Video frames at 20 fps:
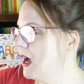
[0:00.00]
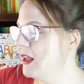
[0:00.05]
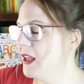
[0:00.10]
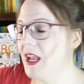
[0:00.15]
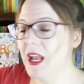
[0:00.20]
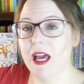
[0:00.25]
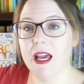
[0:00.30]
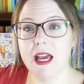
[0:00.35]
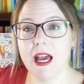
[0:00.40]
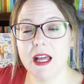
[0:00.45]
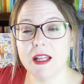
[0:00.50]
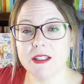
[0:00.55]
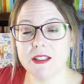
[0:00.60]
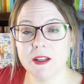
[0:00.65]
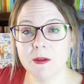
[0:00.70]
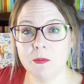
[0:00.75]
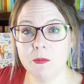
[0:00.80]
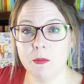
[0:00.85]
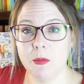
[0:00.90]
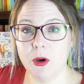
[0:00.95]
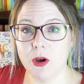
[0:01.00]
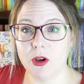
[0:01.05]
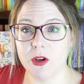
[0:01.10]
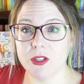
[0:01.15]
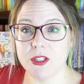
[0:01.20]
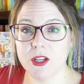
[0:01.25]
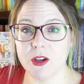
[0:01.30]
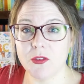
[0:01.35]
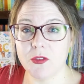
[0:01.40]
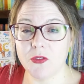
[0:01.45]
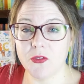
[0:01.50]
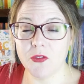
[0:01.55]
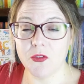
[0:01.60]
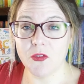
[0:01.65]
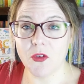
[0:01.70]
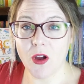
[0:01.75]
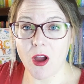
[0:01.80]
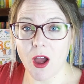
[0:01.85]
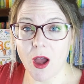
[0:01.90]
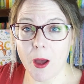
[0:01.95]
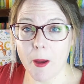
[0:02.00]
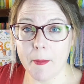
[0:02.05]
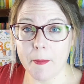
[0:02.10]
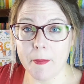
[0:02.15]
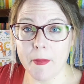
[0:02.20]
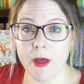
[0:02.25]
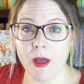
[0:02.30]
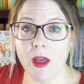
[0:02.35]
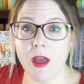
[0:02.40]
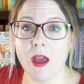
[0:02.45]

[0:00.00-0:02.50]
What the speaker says: then I got some books from